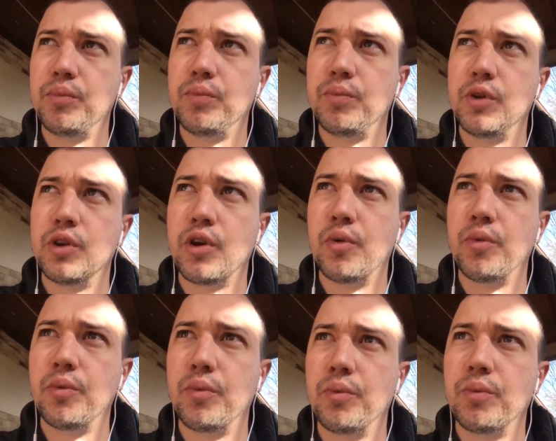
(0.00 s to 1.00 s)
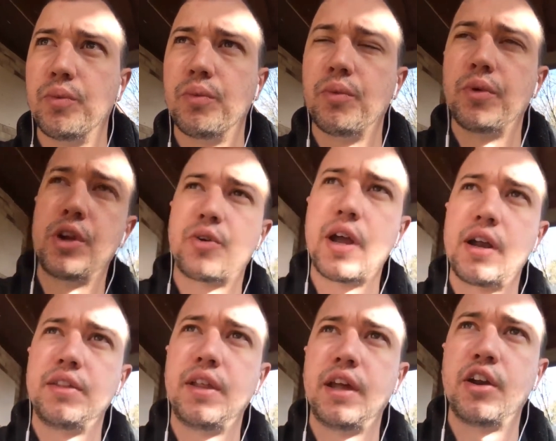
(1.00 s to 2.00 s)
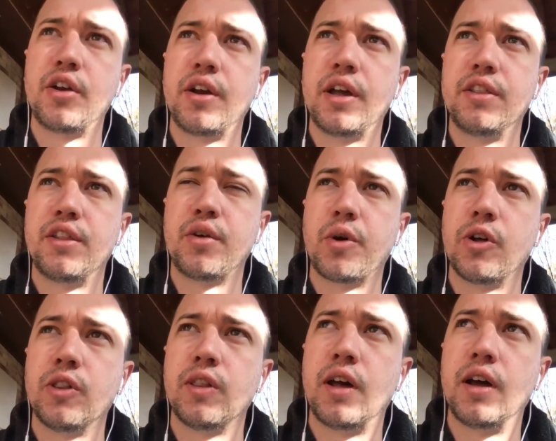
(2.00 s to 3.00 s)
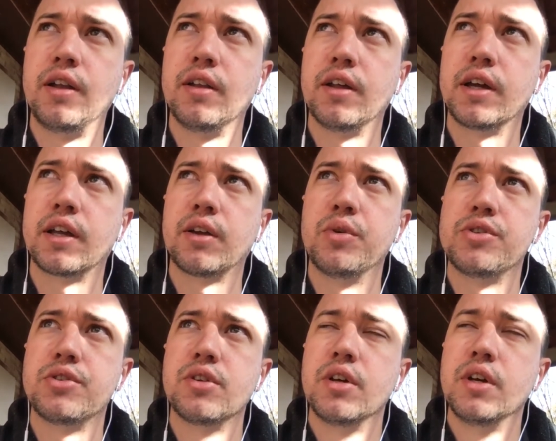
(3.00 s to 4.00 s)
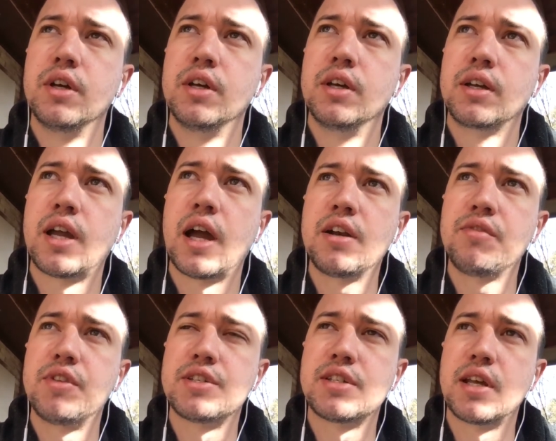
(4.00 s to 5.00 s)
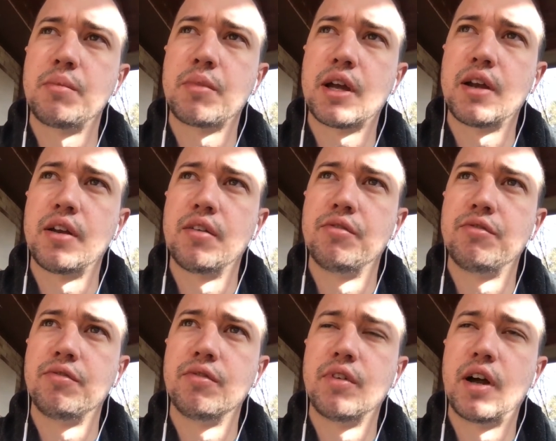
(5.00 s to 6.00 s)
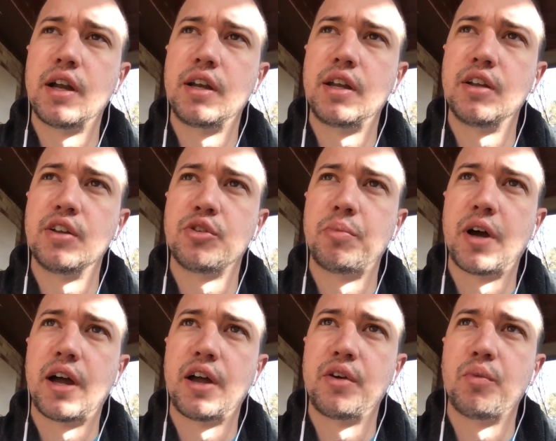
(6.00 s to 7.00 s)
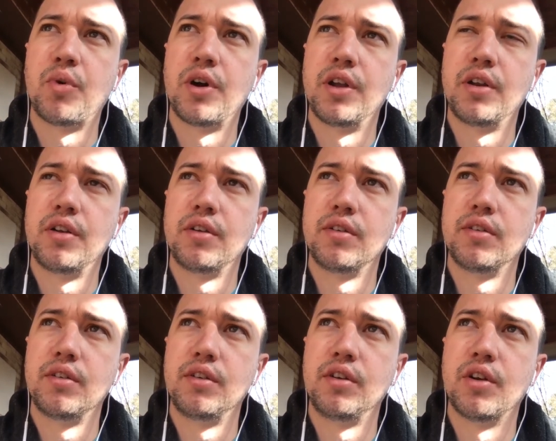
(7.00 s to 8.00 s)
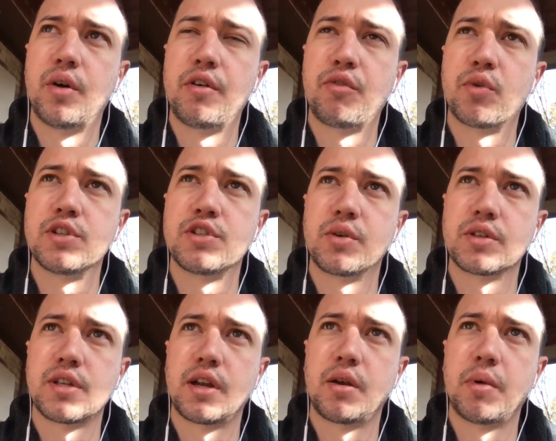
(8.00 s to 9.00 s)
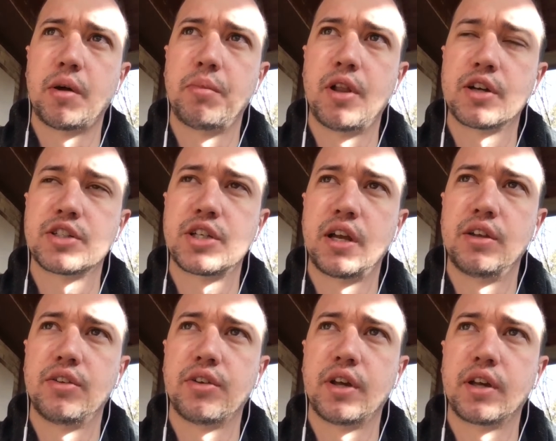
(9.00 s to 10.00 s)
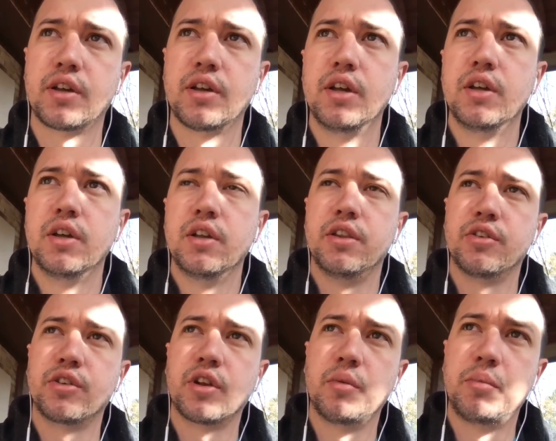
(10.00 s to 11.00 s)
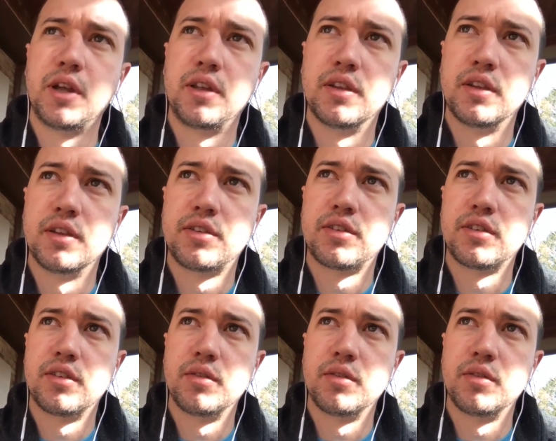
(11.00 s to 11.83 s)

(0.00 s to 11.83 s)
you know, when we created the internet, there were a lot, like, it was kind of the same kind of ideals behind what, you know, everyone's so excited about blockchain is like there's going to be this